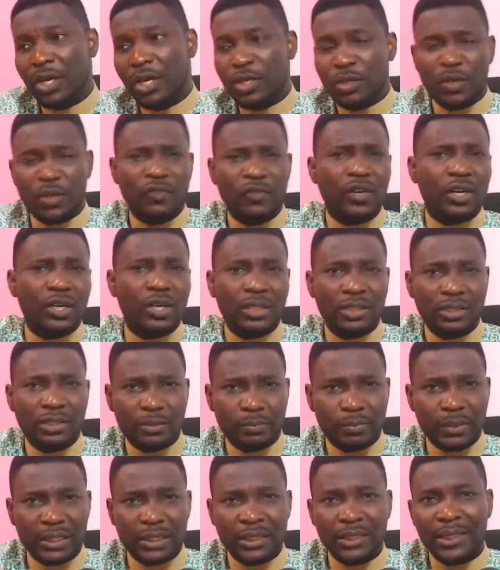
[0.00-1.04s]
So if you're an
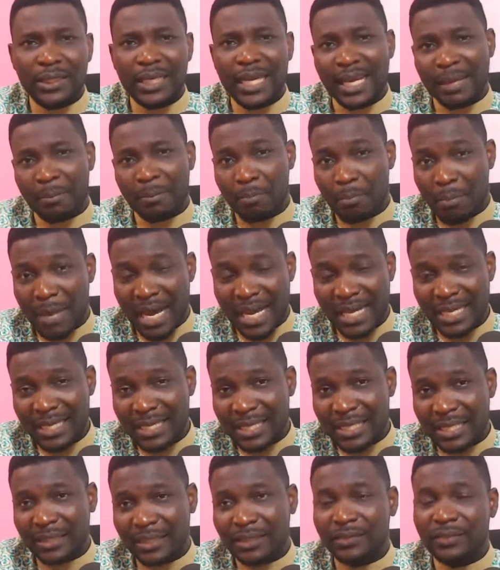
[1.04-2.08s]
entrepreneur like
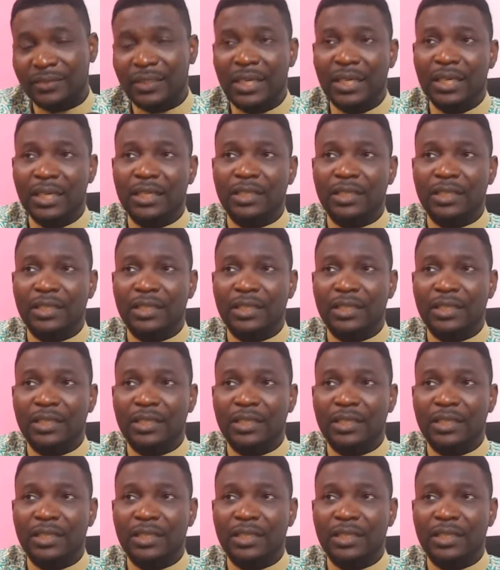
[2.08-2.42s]
myself,